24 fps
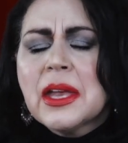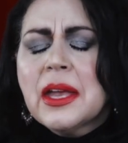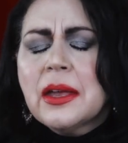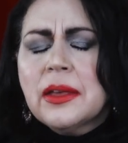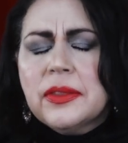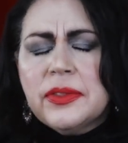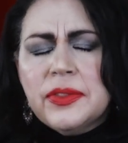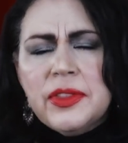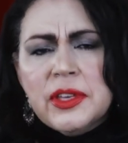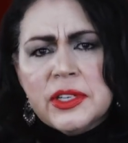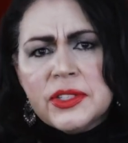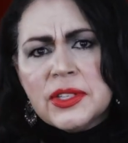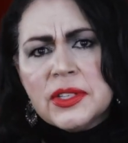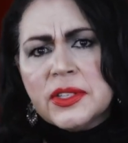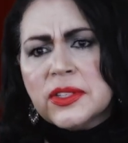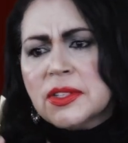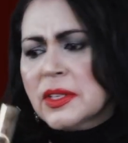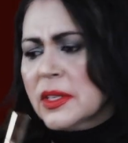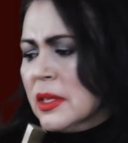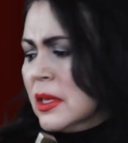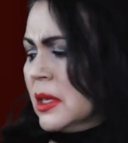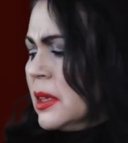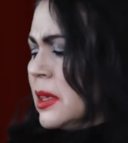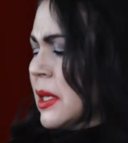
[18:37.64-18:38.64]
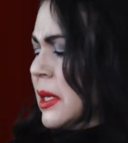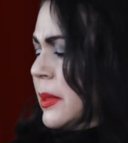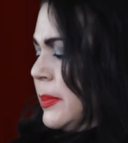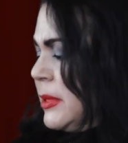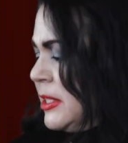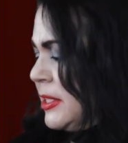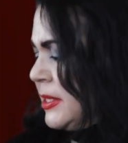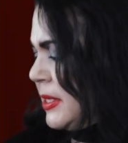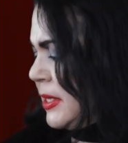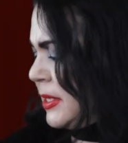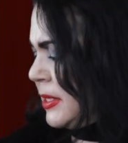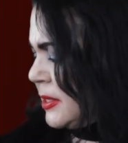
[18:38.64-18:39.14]
This is in the
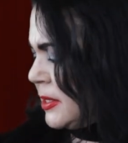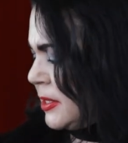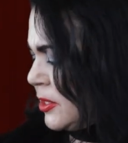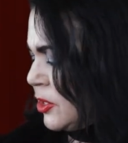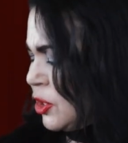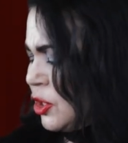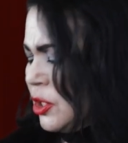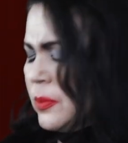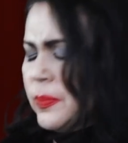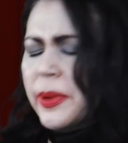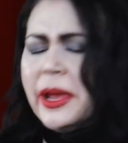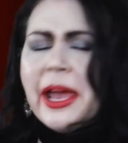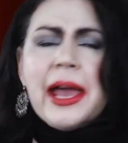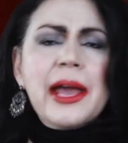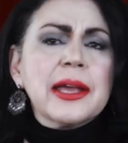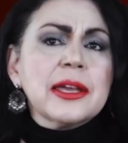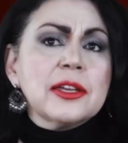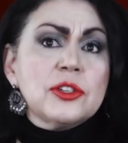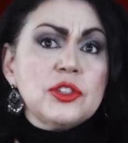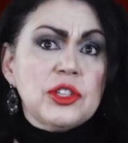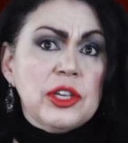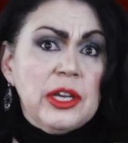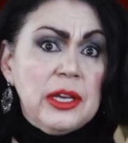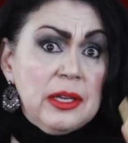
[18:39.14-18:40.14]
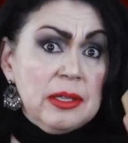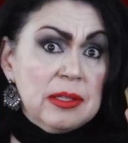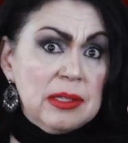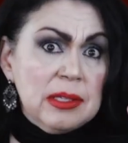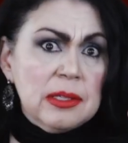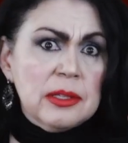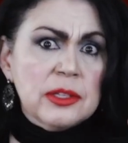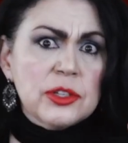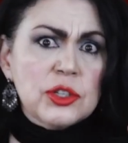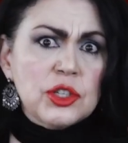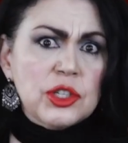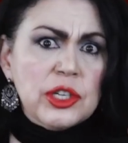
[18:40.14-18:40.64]
limited edition packaging. It's
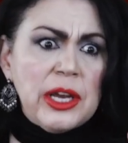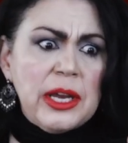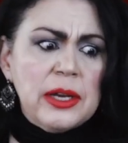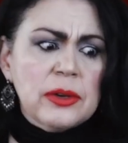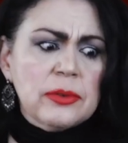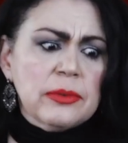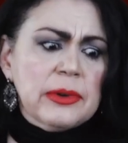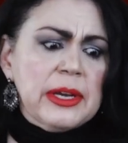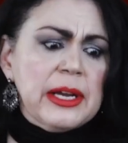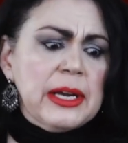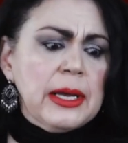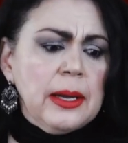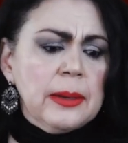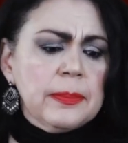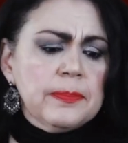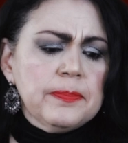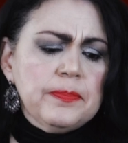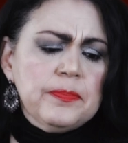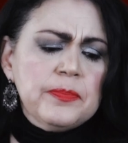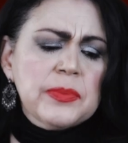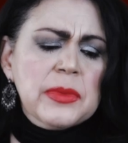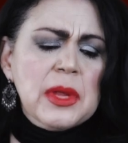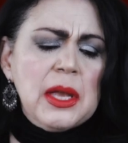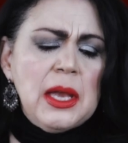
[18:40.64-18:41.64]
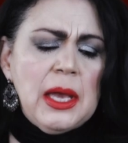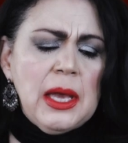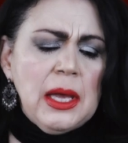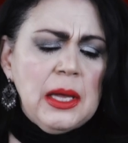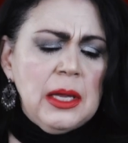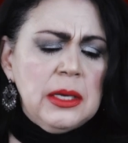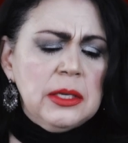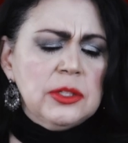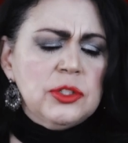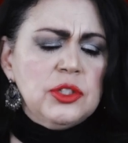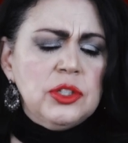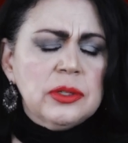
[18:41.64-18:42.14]
in the shade Rita.
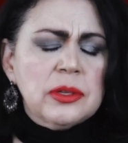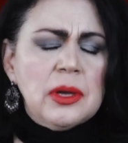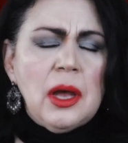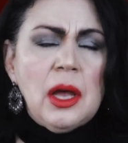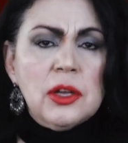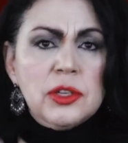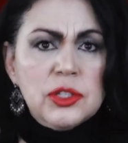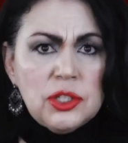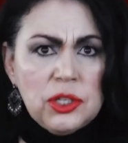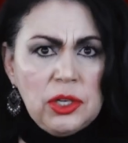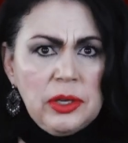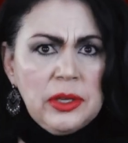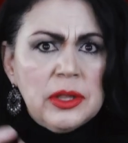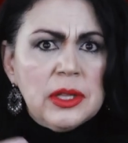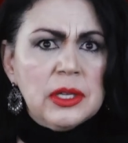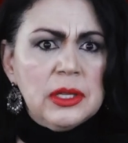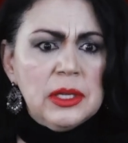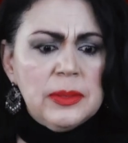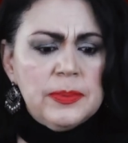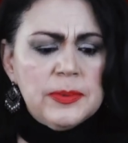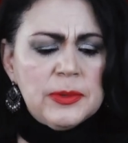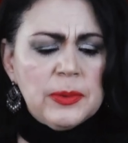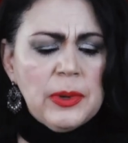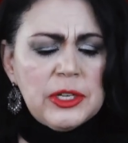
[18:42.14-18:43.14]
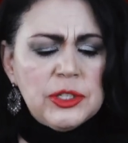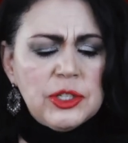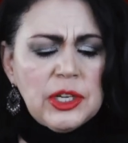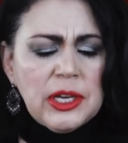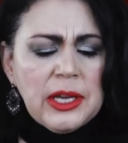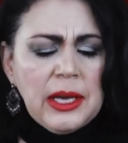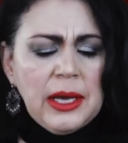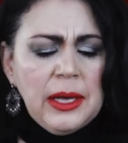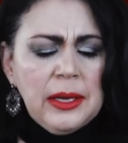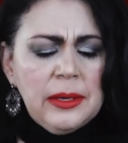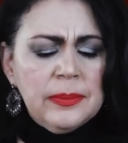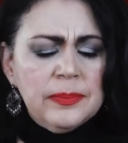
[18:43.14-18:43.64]
And as you, I'll show you the lip swatch
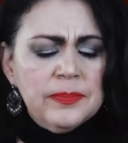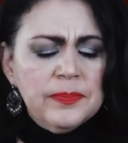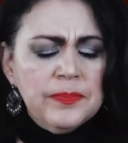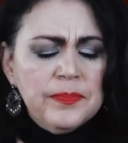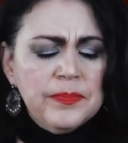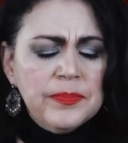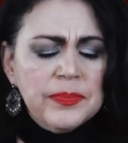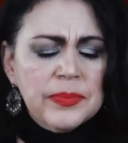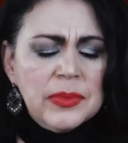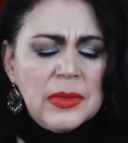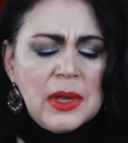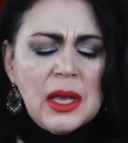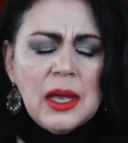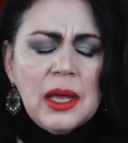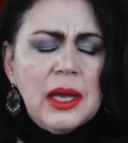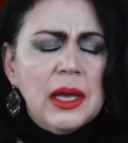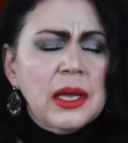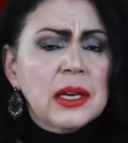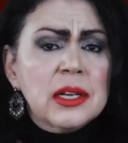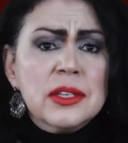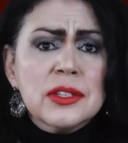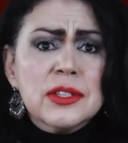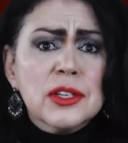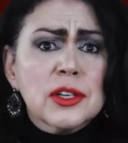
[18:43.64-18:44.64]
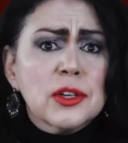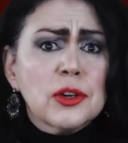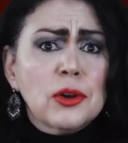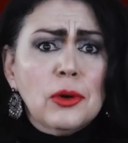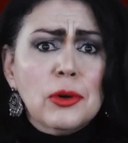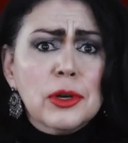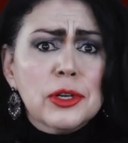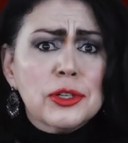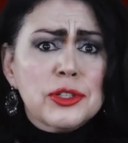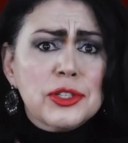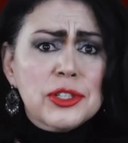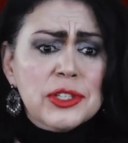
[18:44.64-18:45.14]
again. It is a
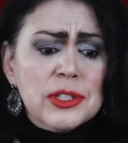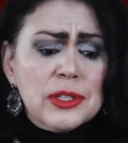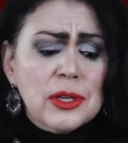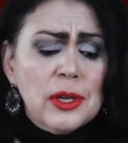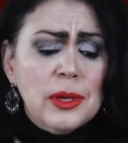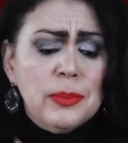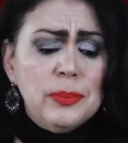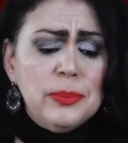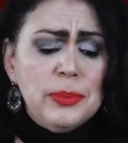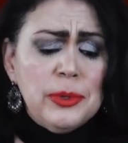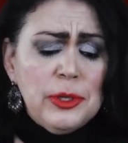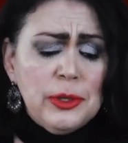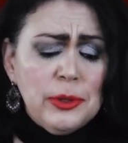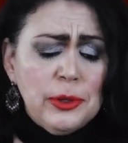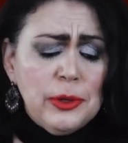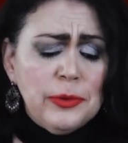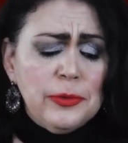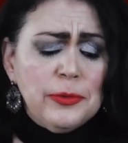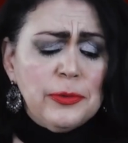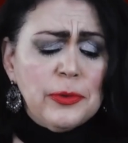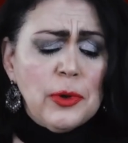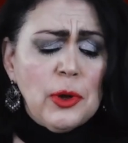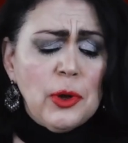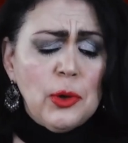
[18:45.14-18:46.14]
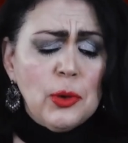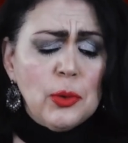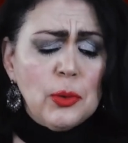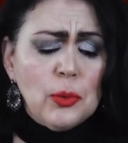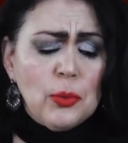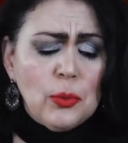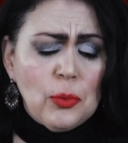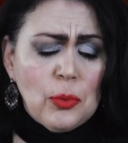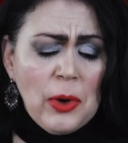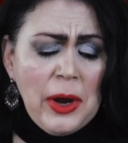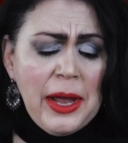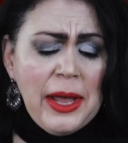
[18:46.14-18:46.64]
gorgeous, beautiful
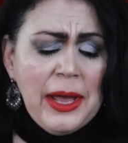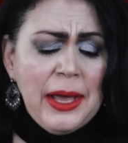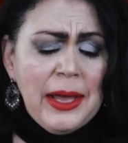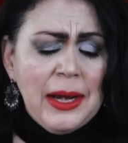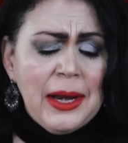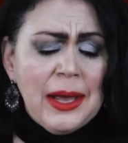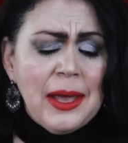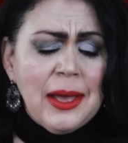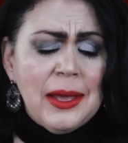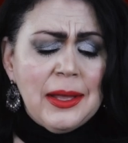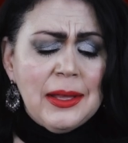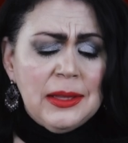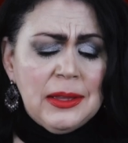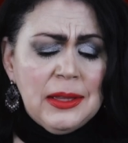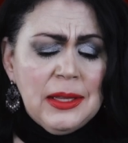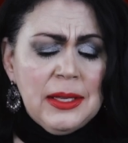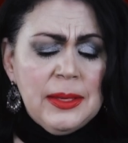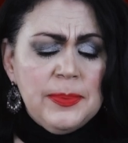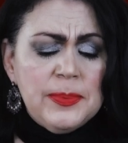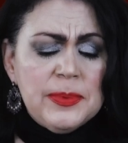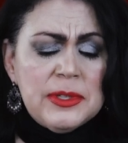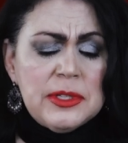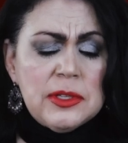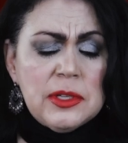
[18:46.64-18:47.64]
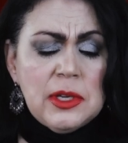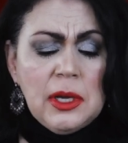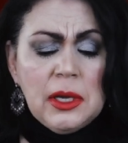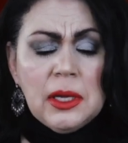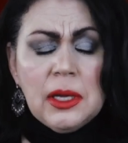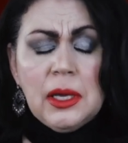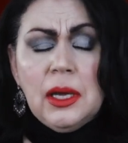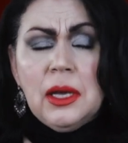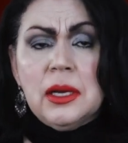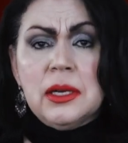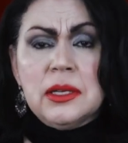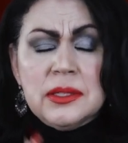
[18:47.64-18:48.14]
red
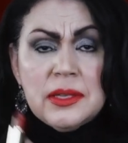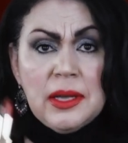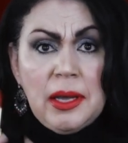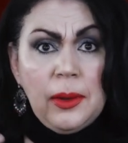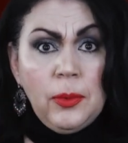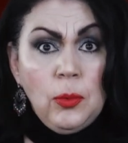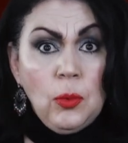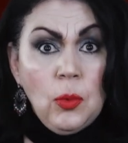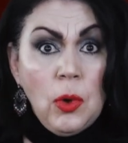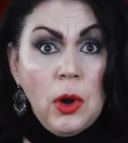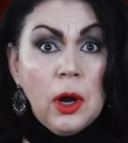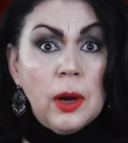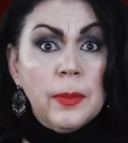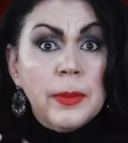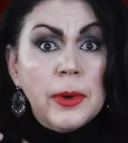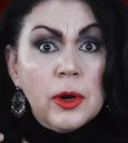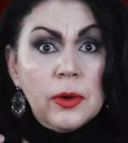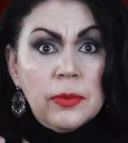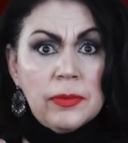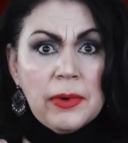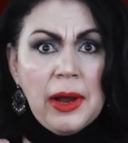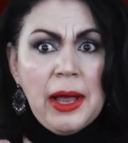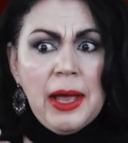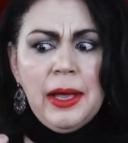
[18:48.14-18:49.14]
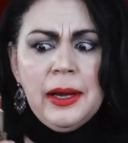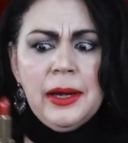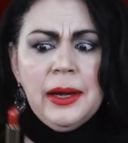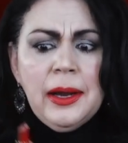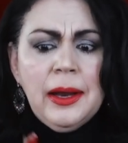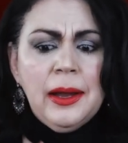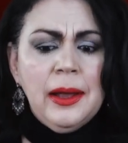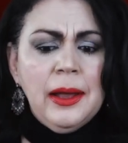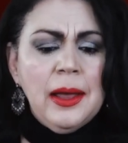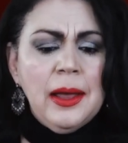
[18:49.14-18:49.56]
lipstick. It is a warmer red.